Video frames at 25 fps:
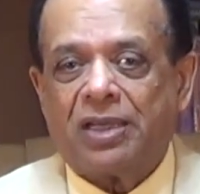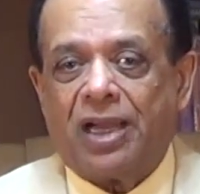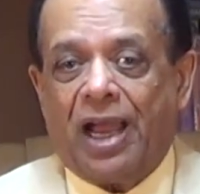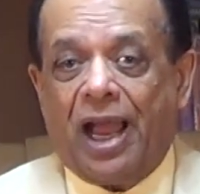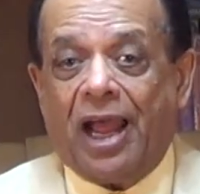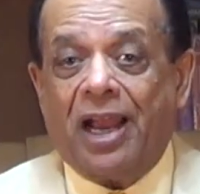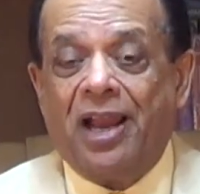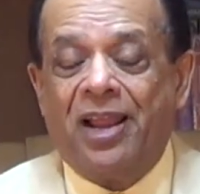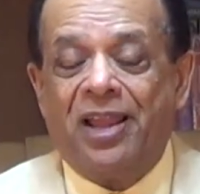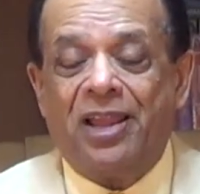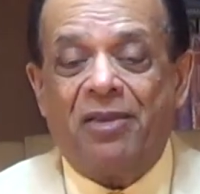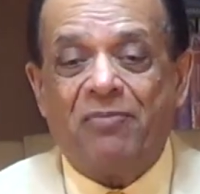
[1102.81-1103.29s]

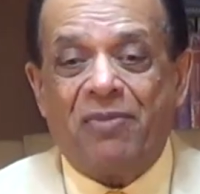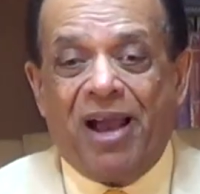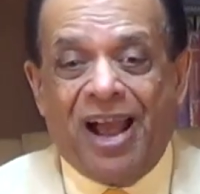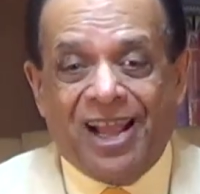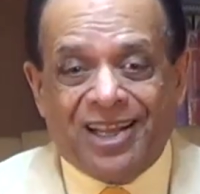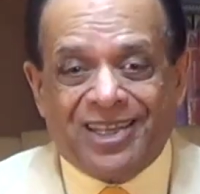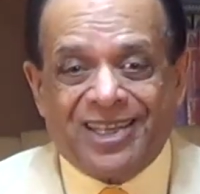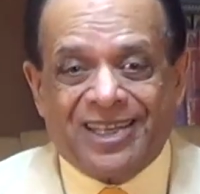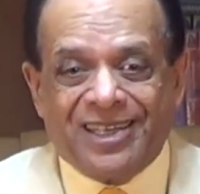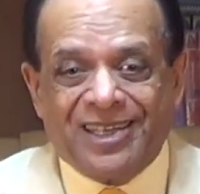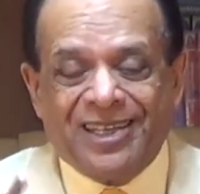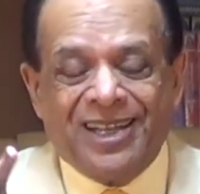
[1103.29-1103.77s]
And
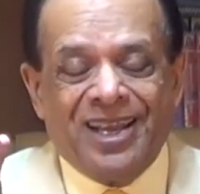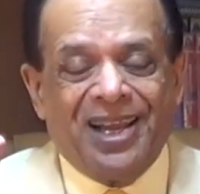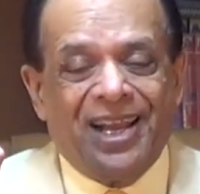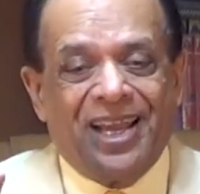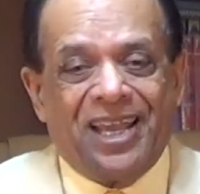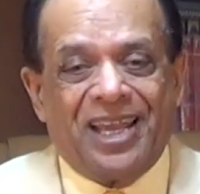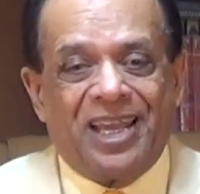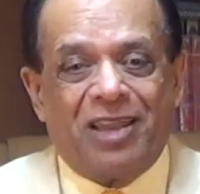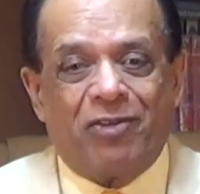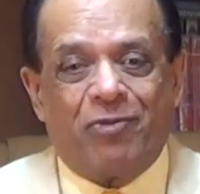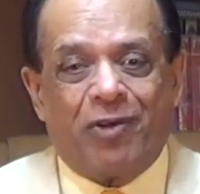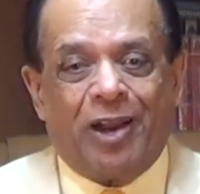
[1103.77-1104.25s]
imagine,
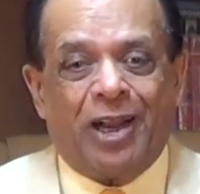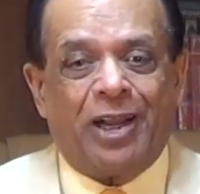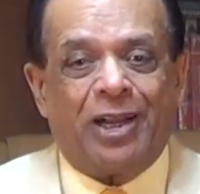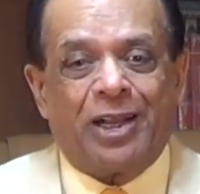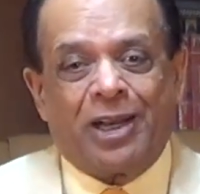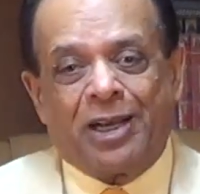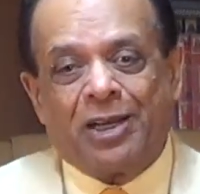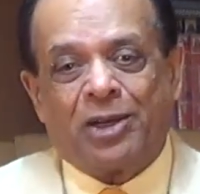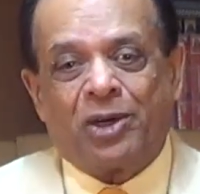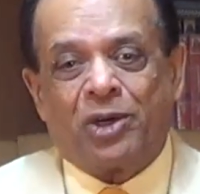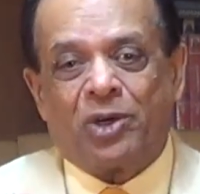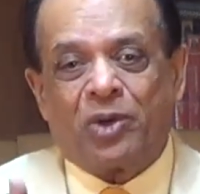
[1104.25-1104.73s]
he went
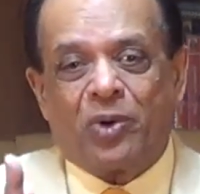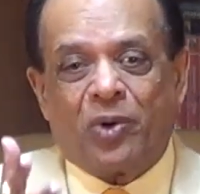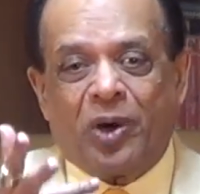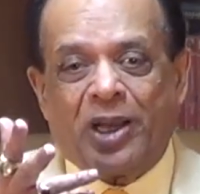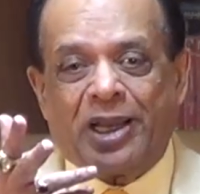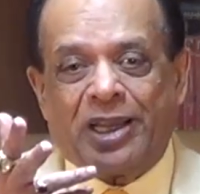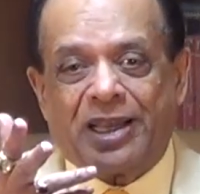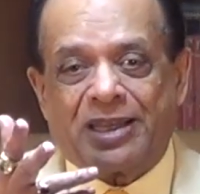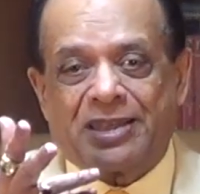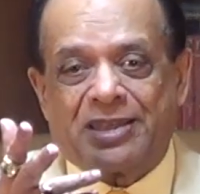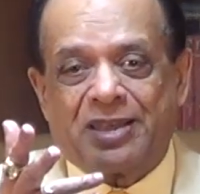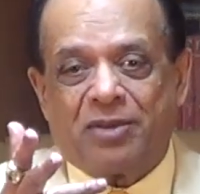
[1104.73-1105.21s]
in to do
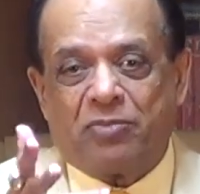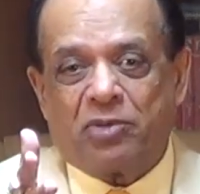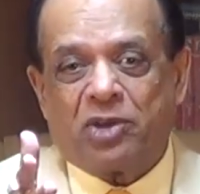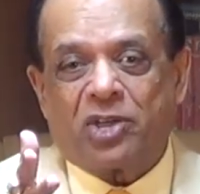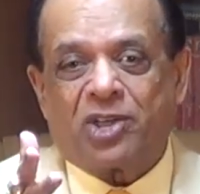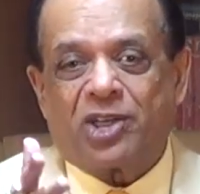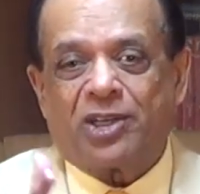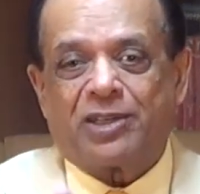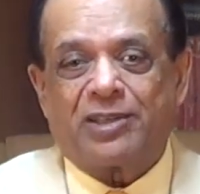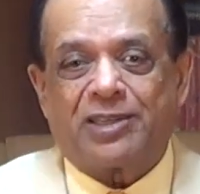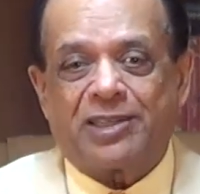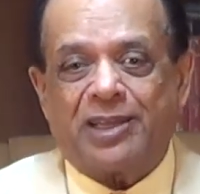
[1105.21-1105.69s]
an
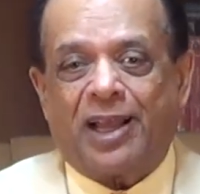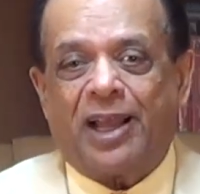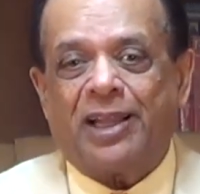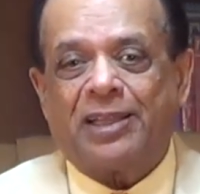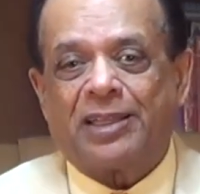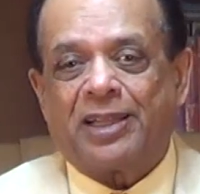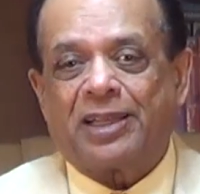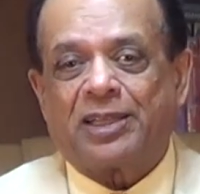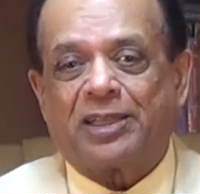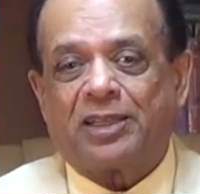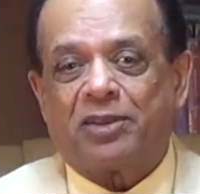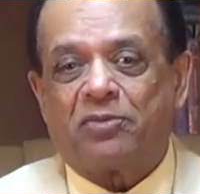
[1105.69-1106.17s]
exhibition,
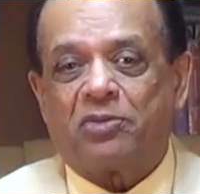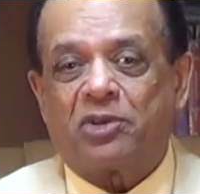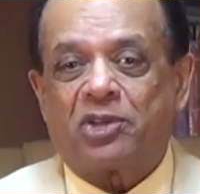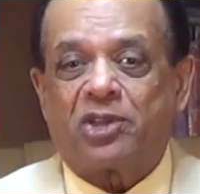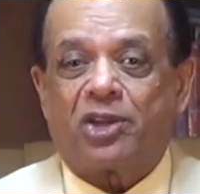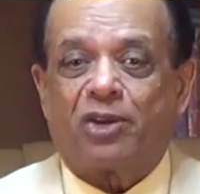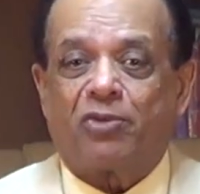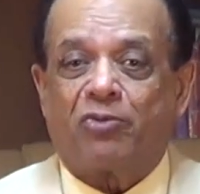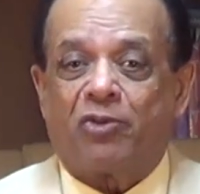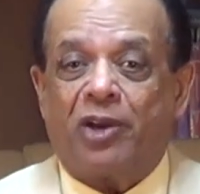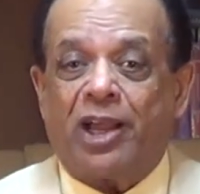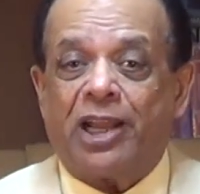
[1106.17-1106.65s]
science
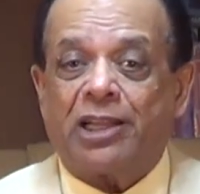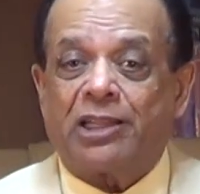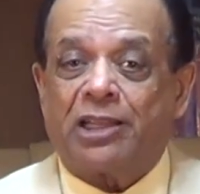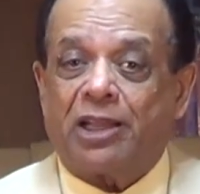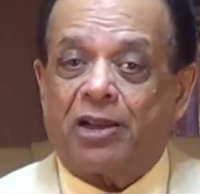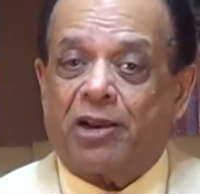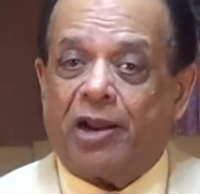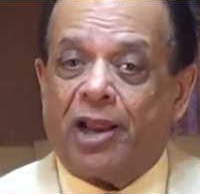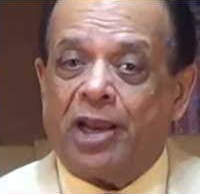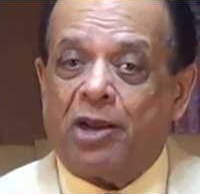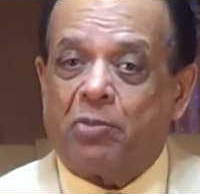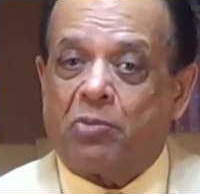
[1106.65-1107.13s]
exhibition, where
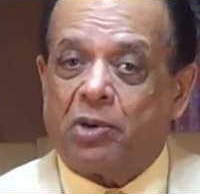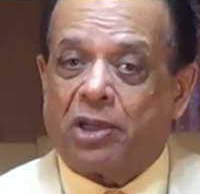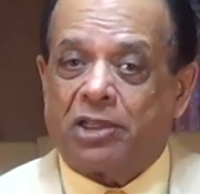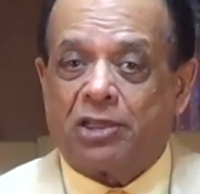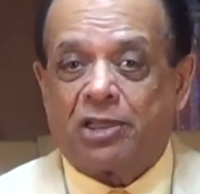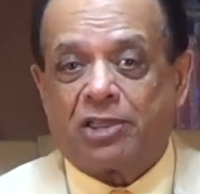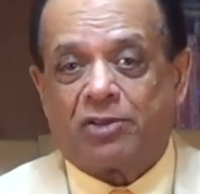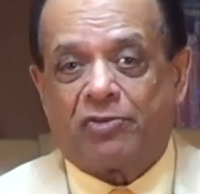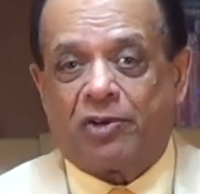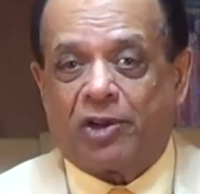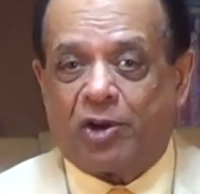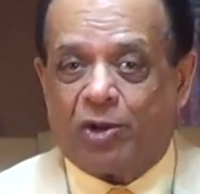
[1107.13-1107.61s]
the Wright
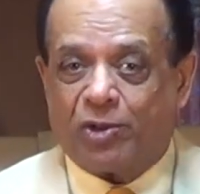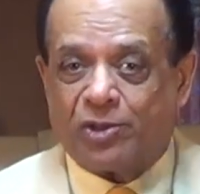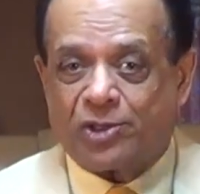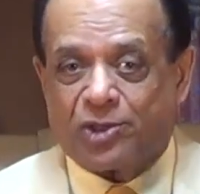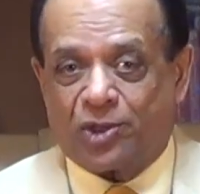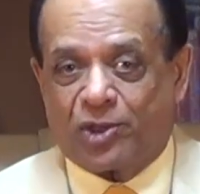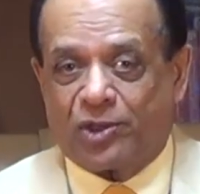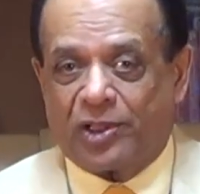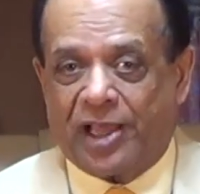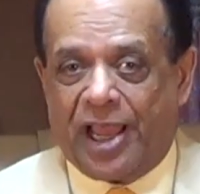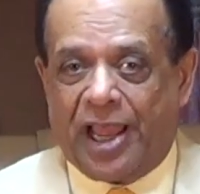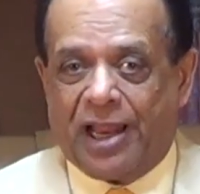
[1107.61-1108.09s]
brothers were
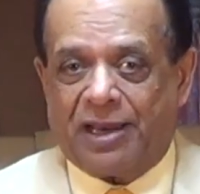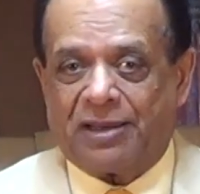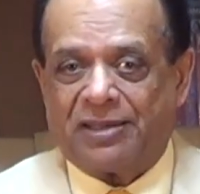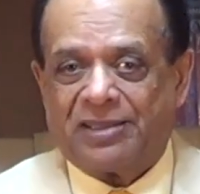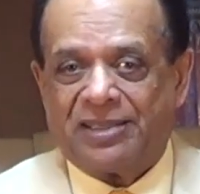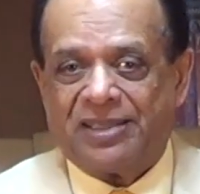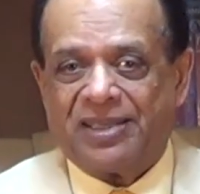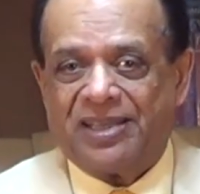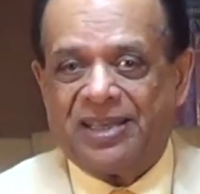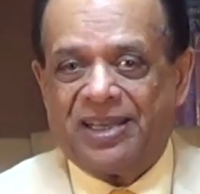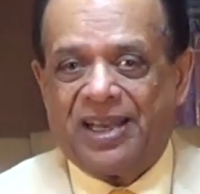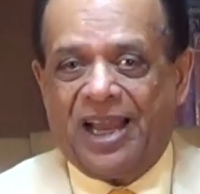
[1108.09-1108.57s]
also there,
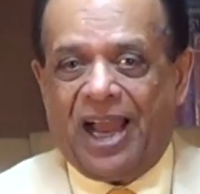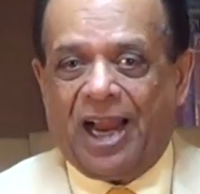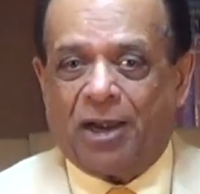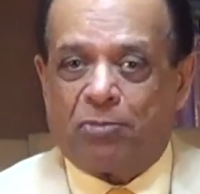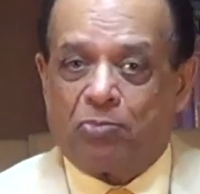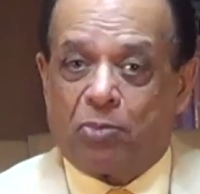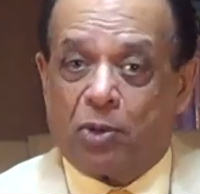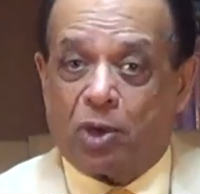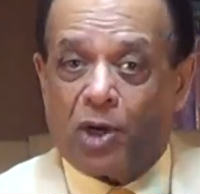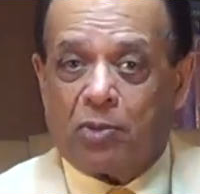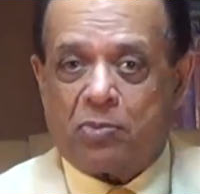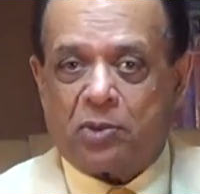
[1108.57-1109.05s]
and
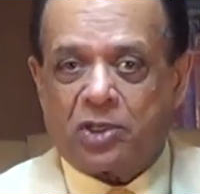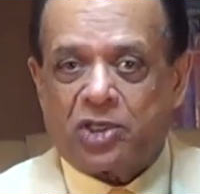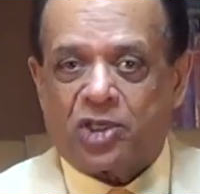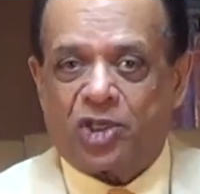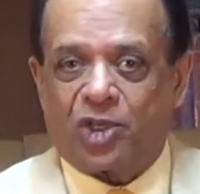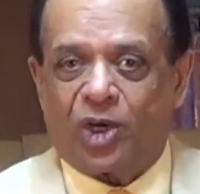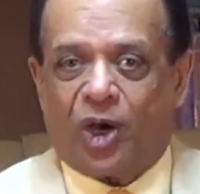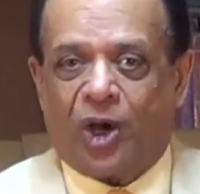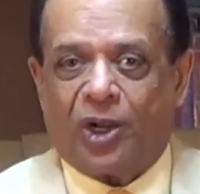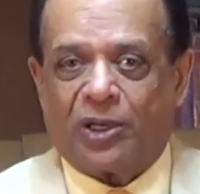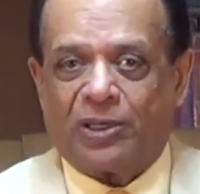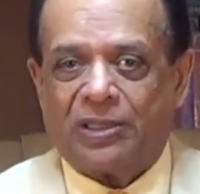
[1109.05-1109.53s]
put up a
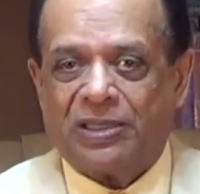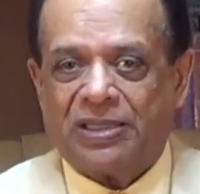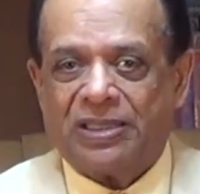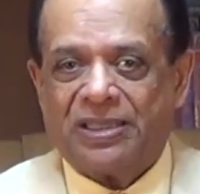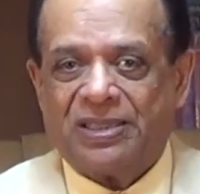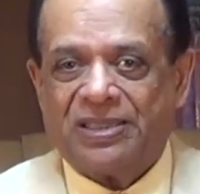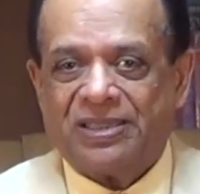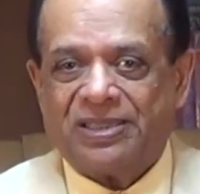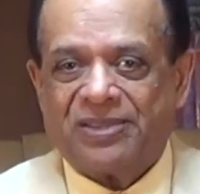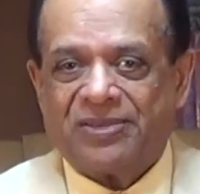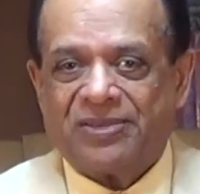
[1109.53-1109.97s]
stall